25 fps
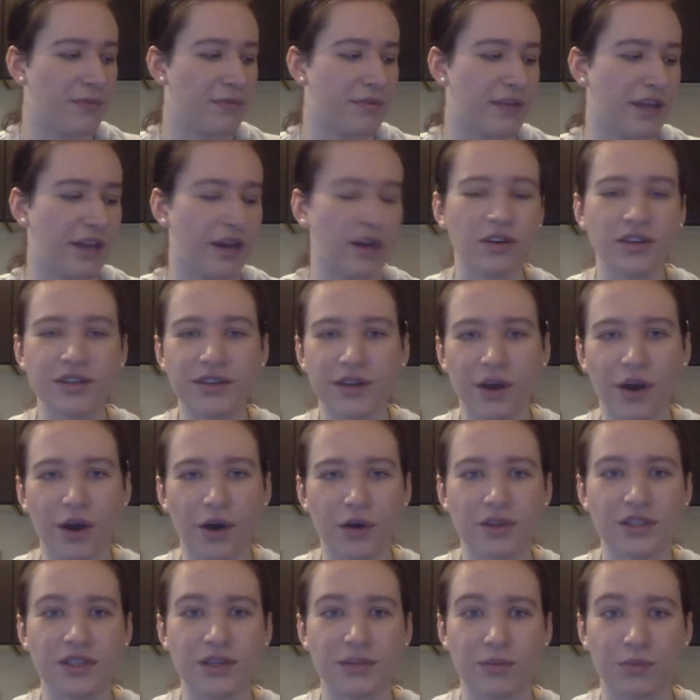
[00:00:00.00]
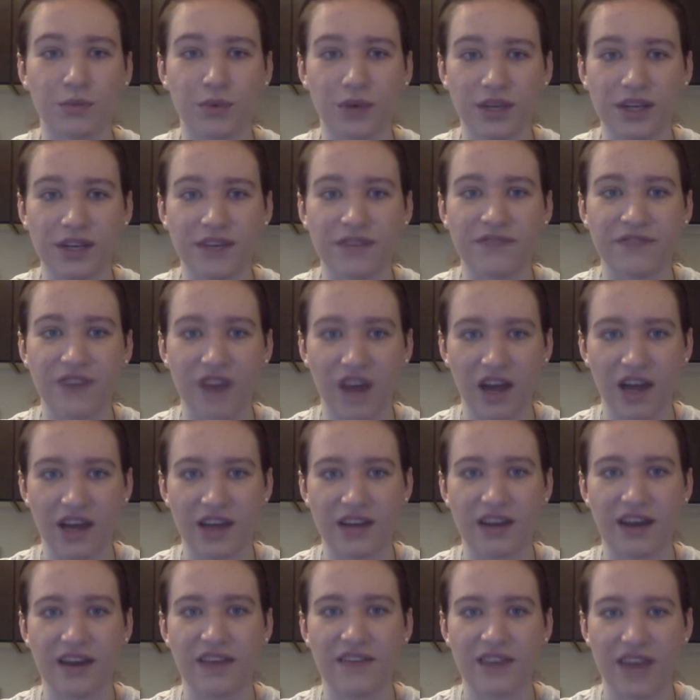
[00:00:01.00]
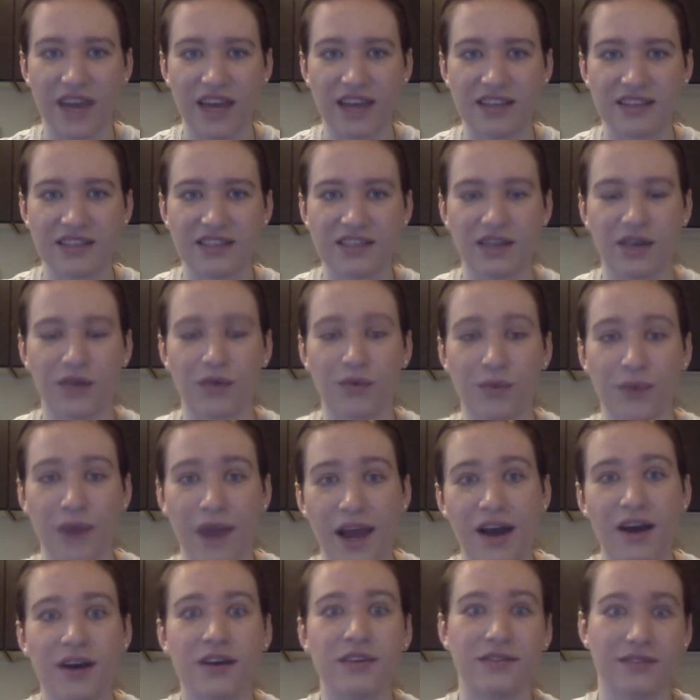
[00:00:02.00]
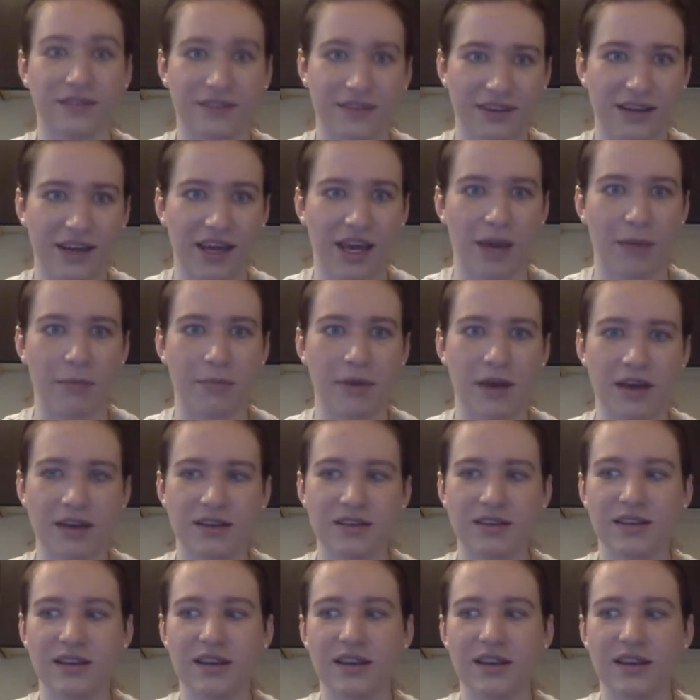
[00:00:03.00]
They also host some really fun events around campus.